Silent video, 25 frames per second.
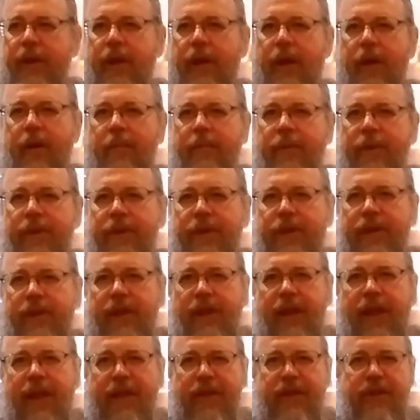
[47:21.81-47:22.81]
Um, he
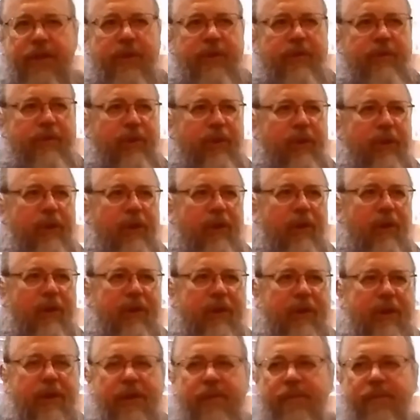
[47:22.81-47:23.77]
didn't last there very long.